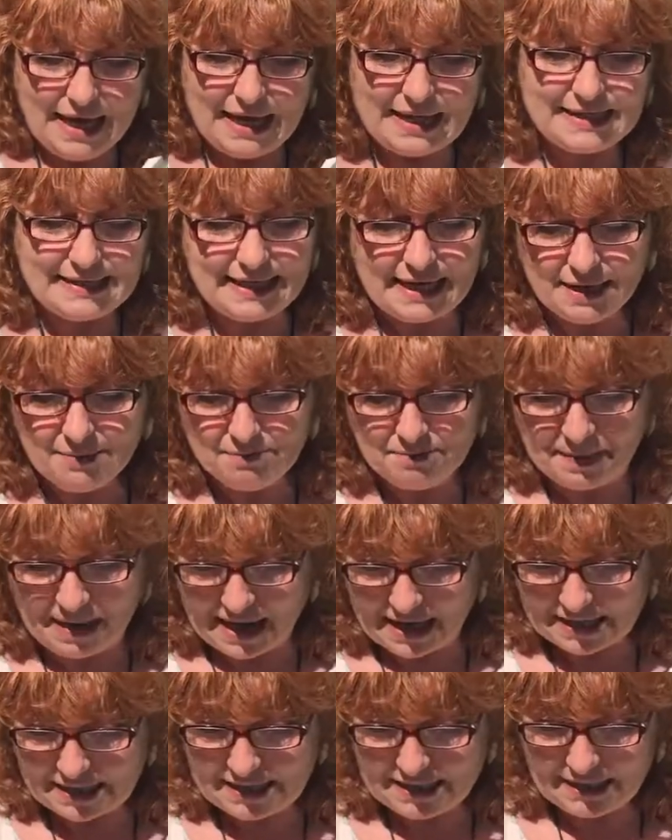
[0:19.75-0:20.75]
As time
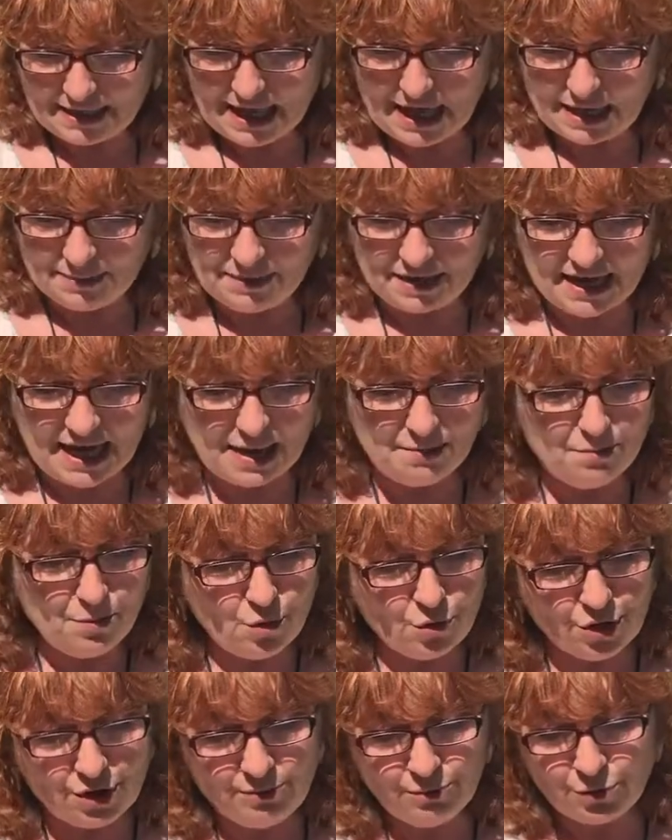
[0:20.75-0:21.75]
passed, I became
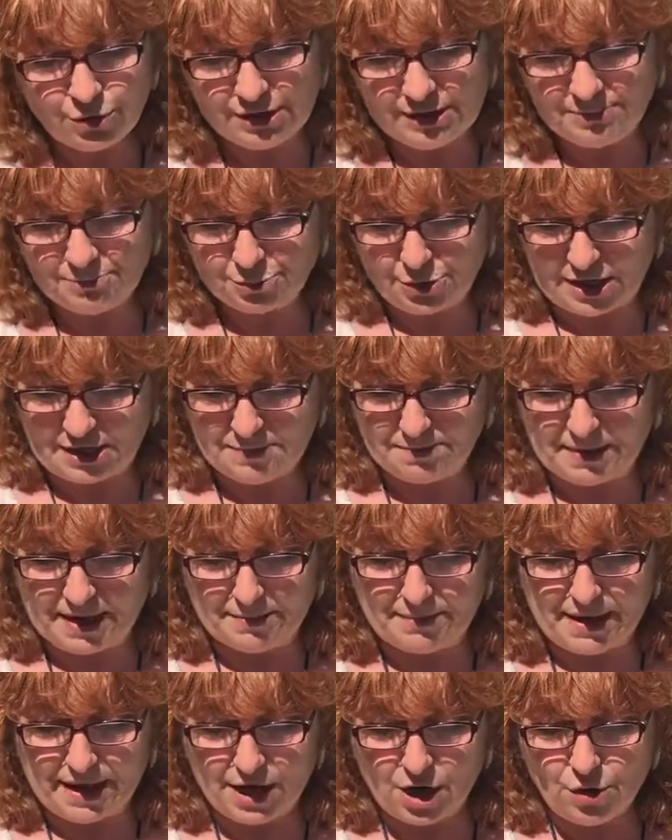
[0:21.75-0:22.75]
more and more depressed by
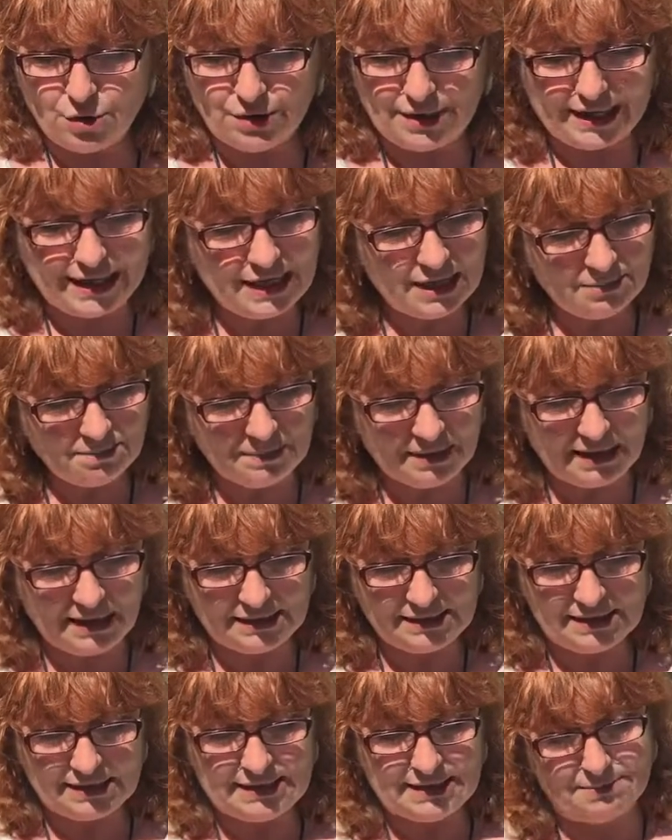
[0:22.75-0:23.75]
my own
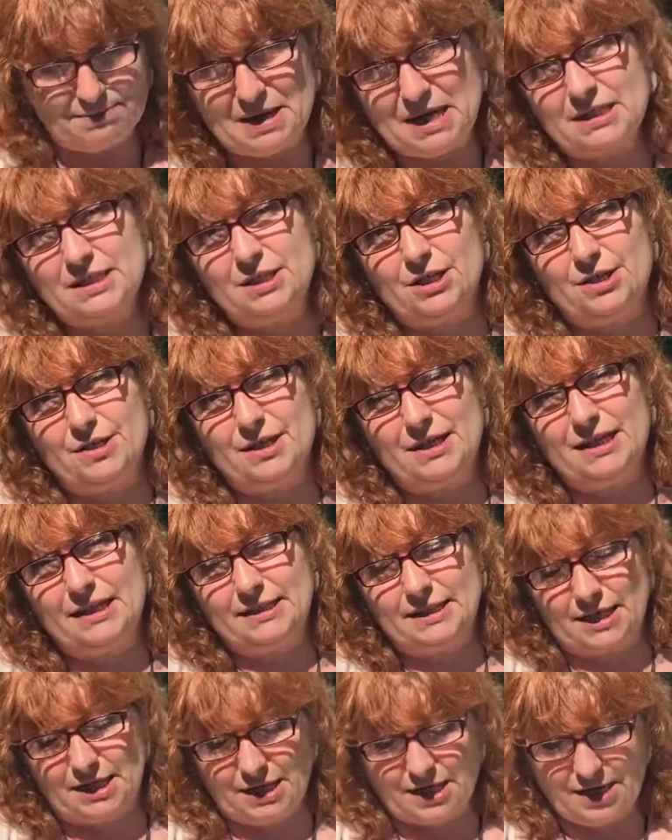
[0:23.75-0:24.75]
inability to master the
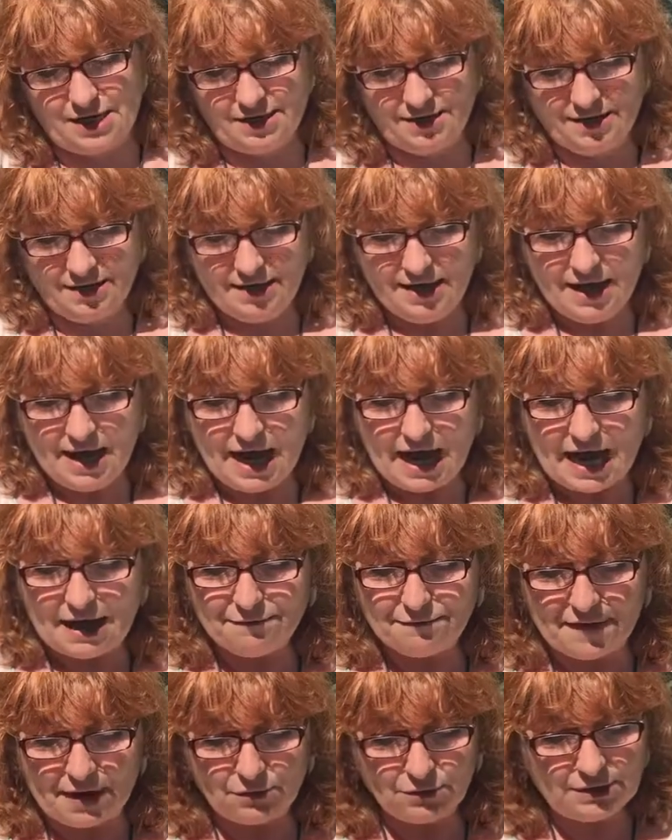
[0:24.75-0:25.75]
guitar. I
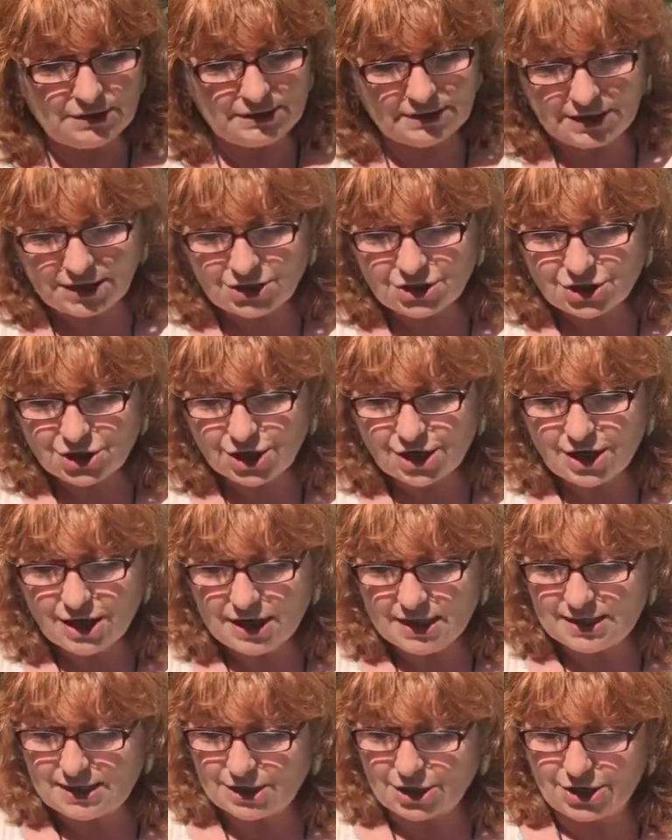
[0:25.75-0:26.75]
found a teacher
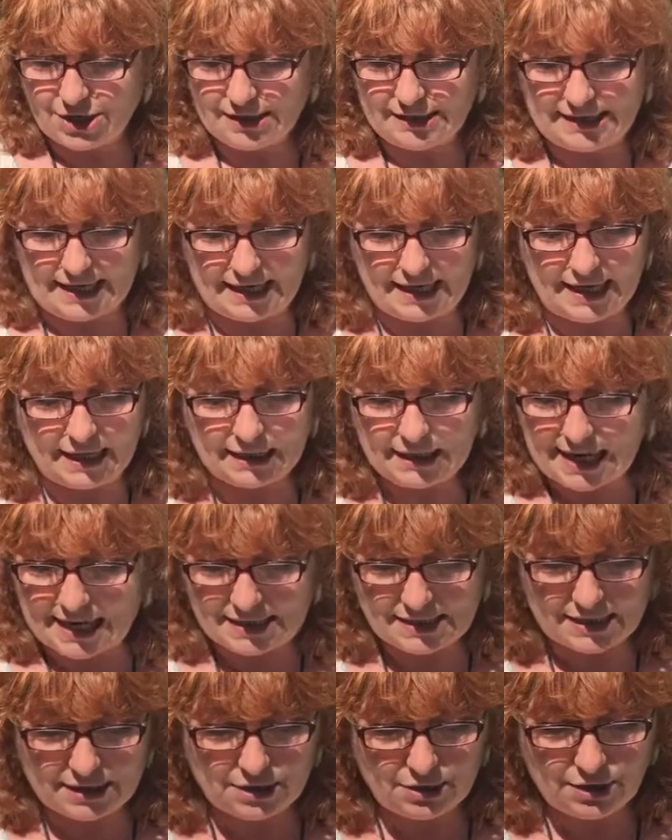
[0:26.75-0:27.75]
and started taking
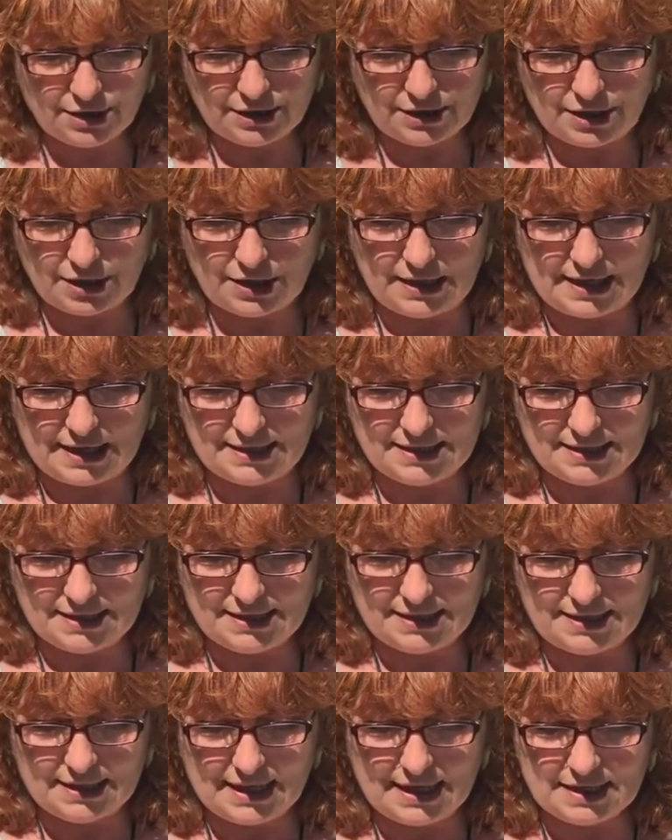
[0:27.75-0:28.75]
classical guitar
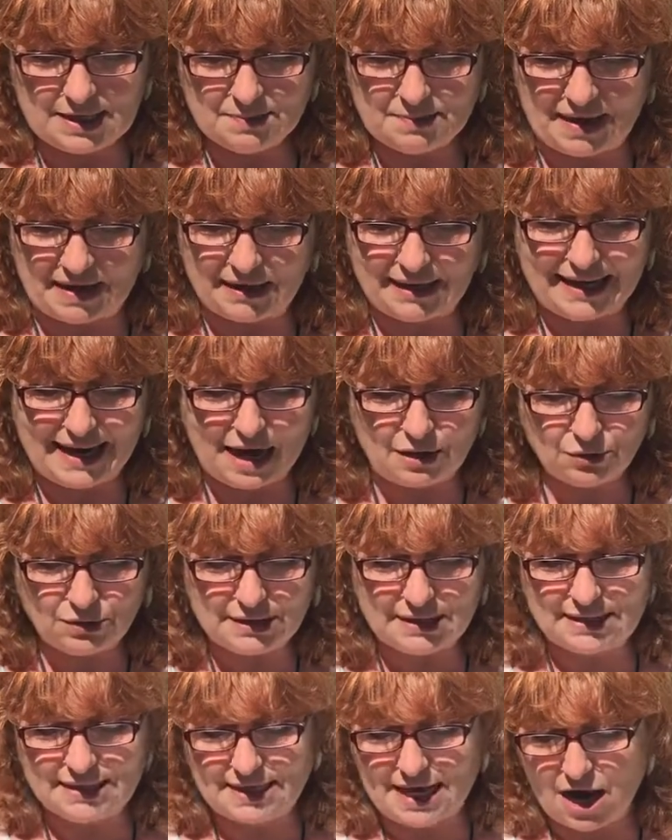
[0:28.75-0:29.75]
lessons and spent
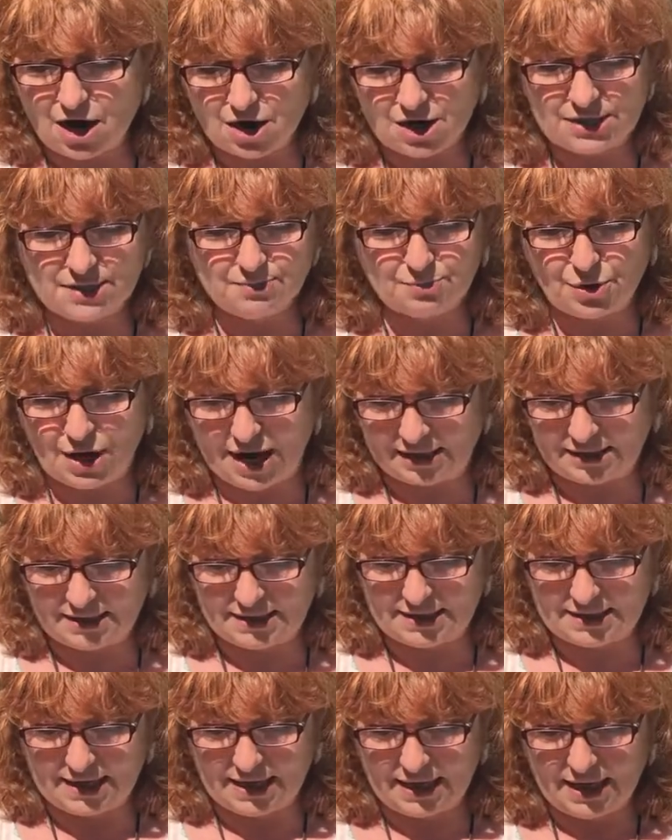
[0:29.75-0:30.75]
countless hours
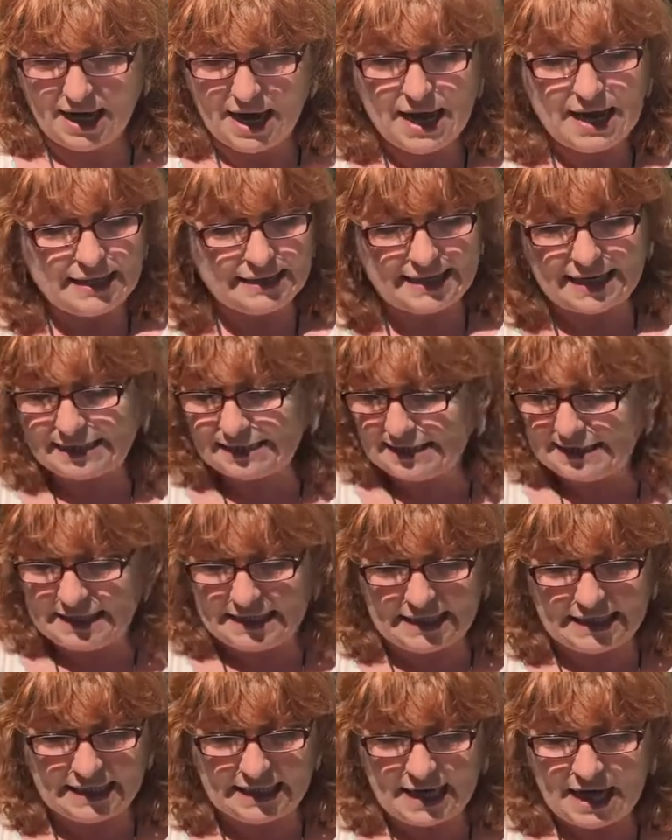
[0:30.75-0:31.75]
practicing
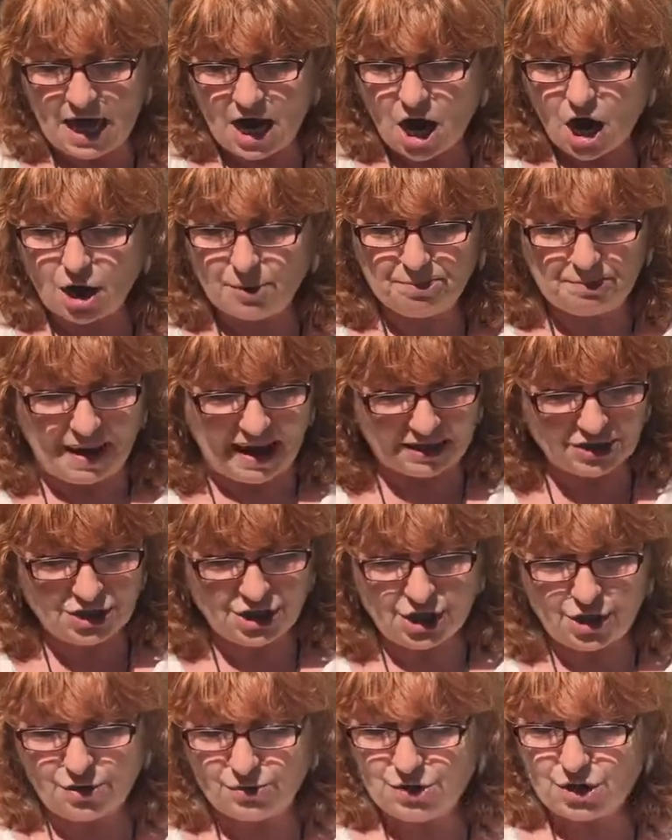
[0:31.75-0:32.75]
technique,
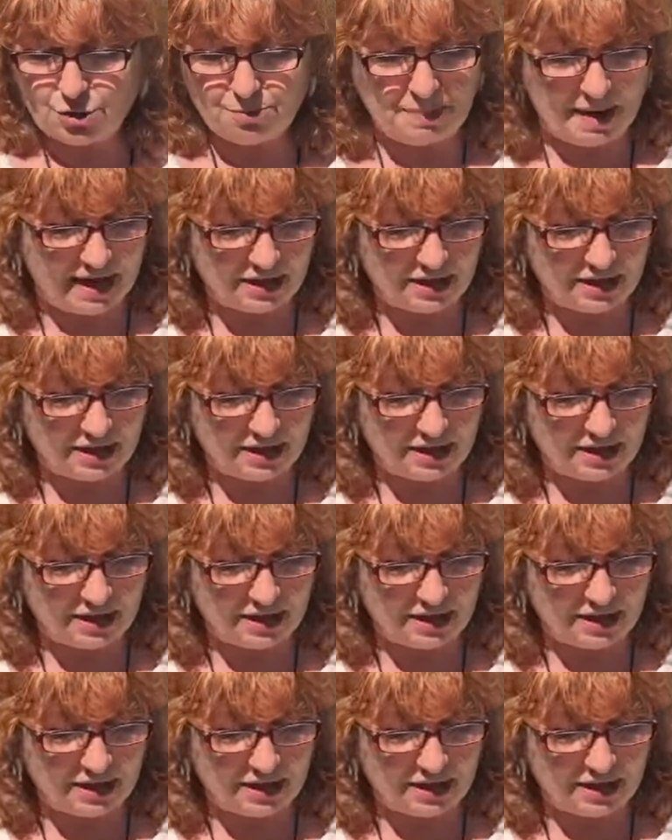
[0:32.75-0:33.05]
arpeggios.